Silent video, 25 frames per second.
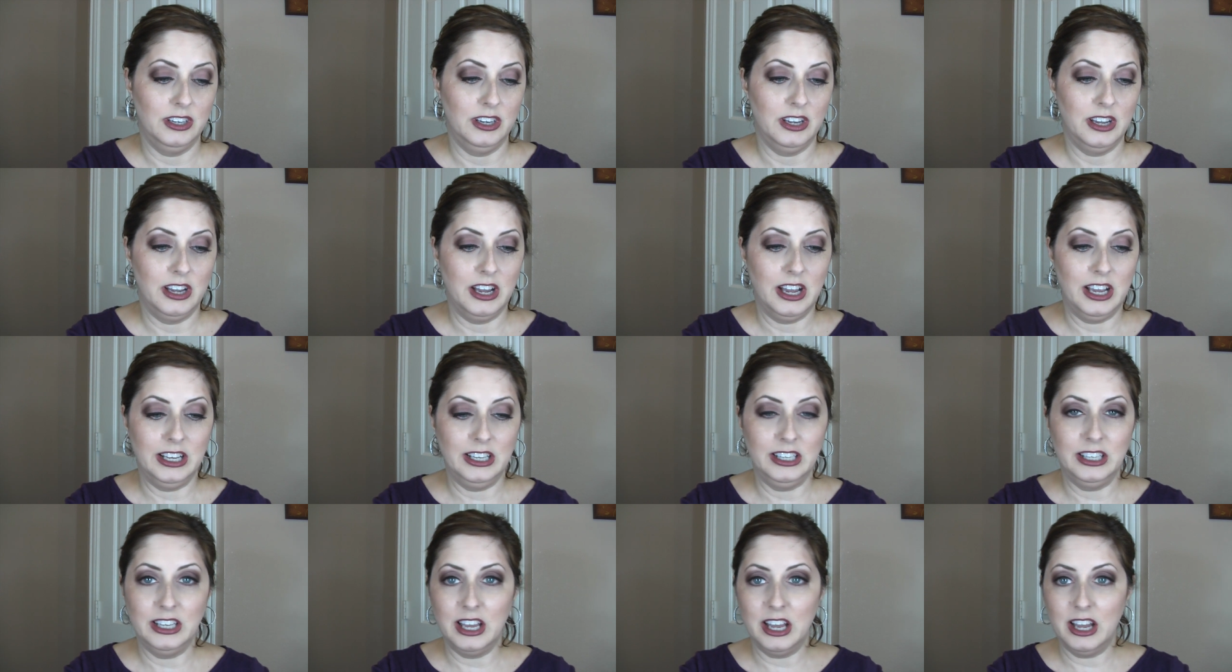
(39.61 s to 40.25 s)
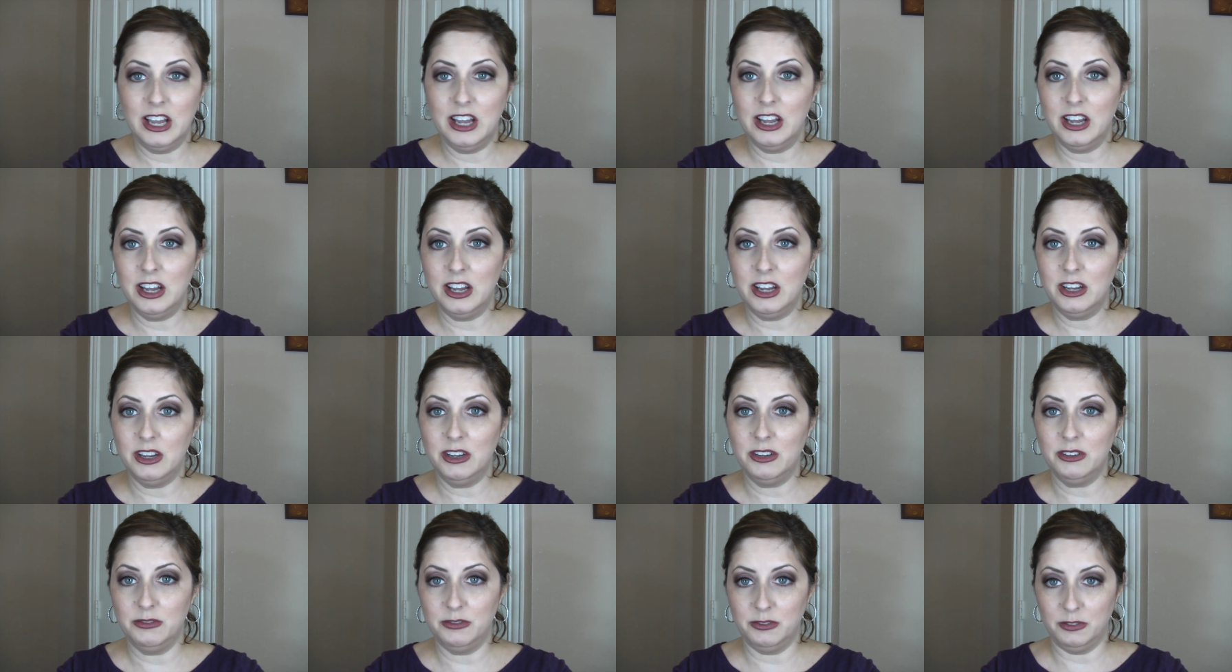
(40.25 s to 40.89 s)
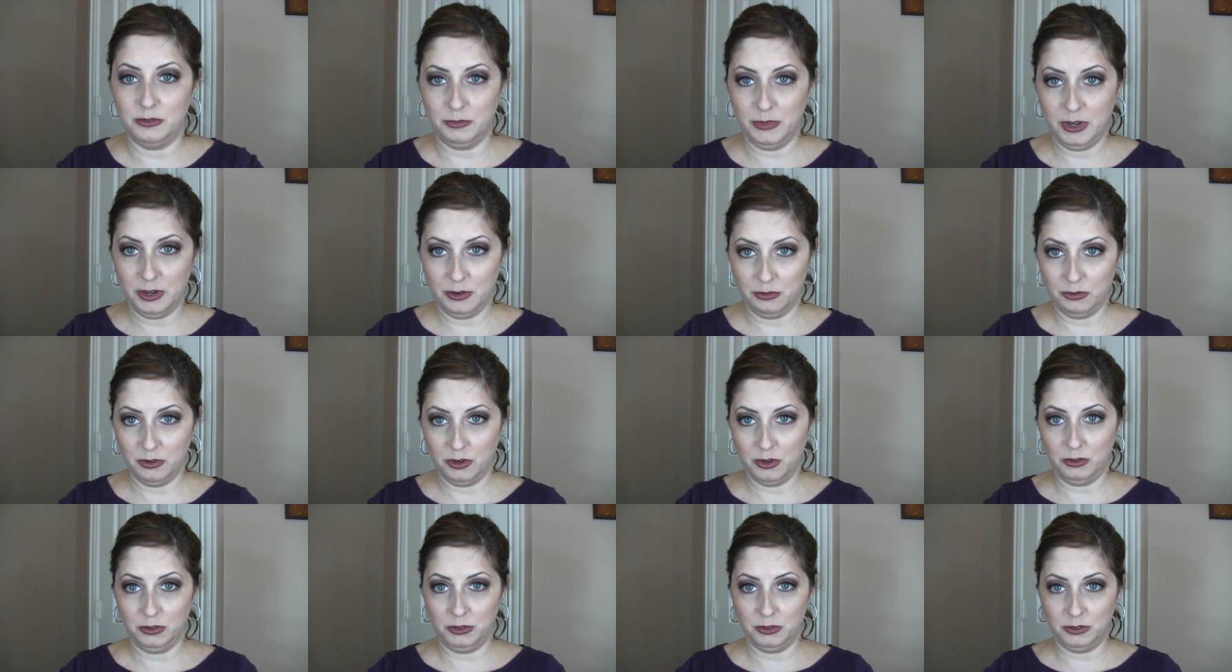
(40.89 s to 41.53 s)
I love my
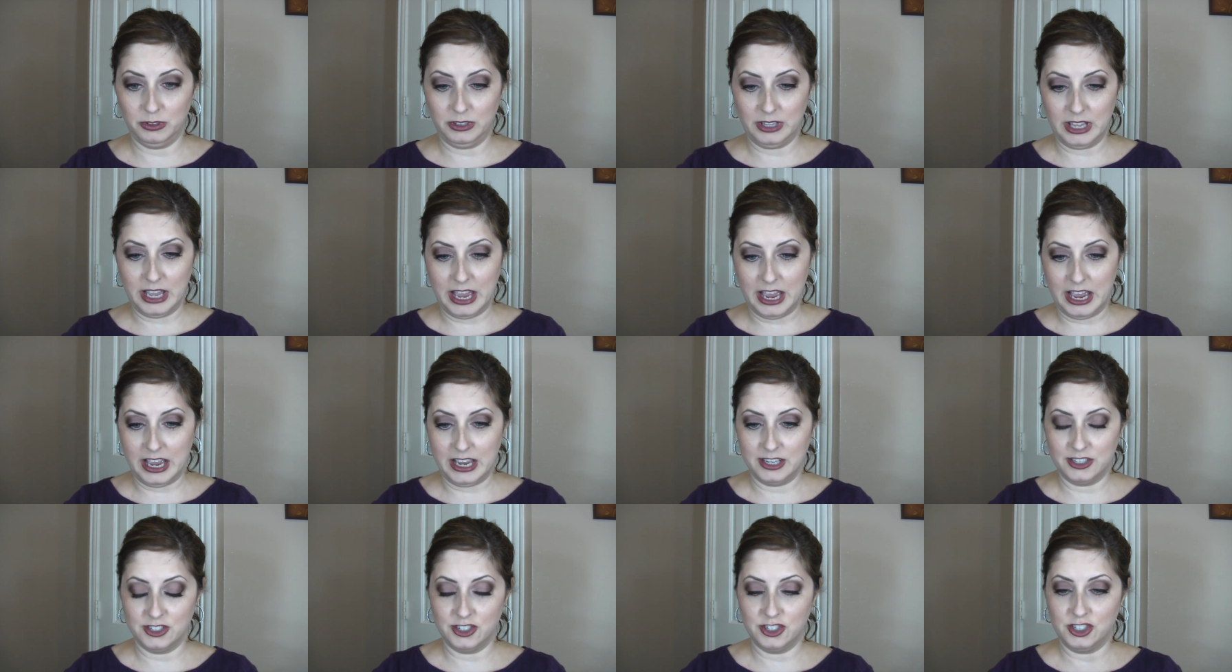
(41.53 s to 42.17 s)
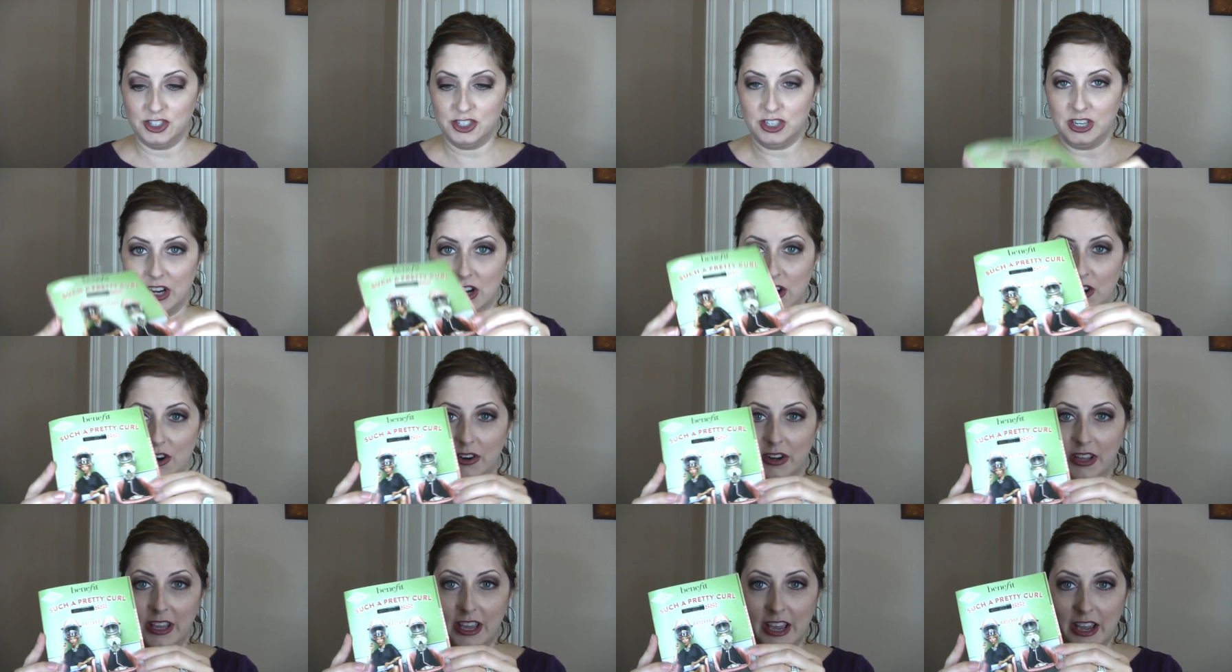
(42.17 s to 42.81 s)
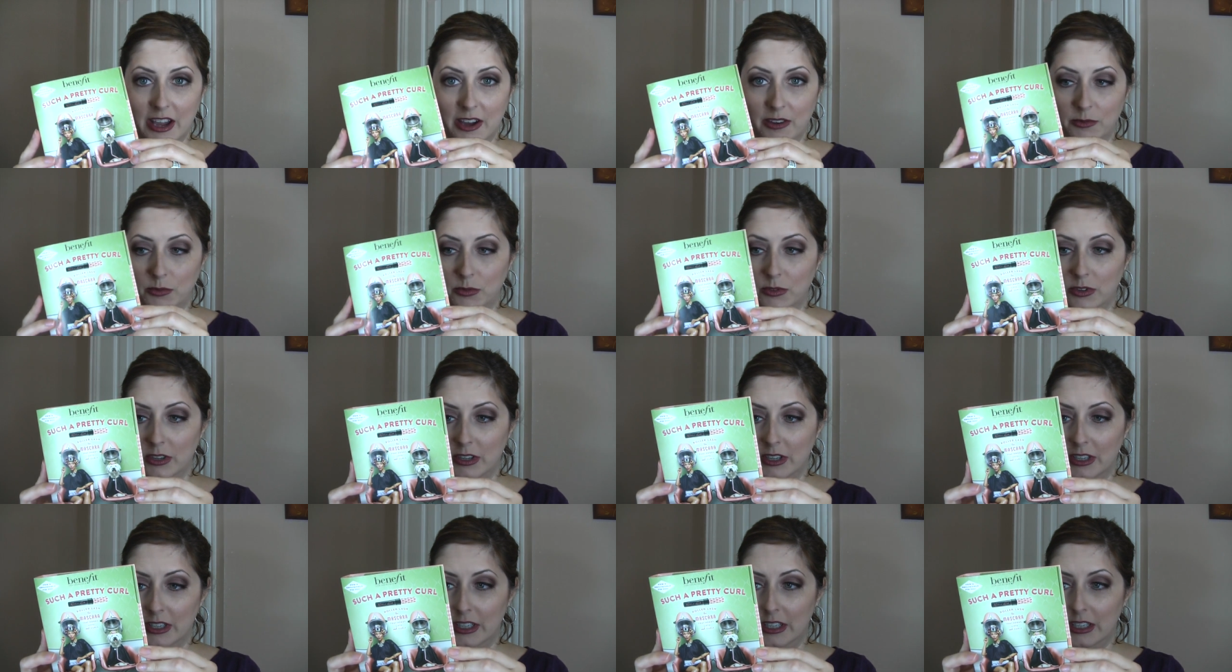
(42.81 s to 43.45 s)
roller lash. I already have
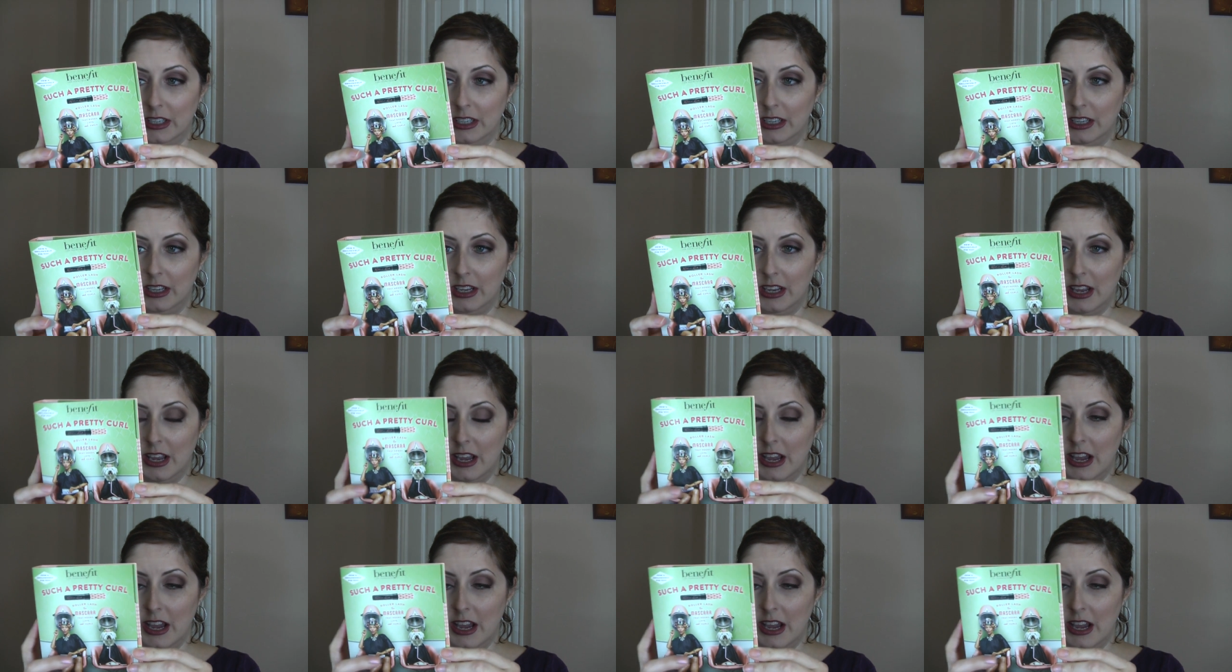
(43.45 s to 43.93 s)
one.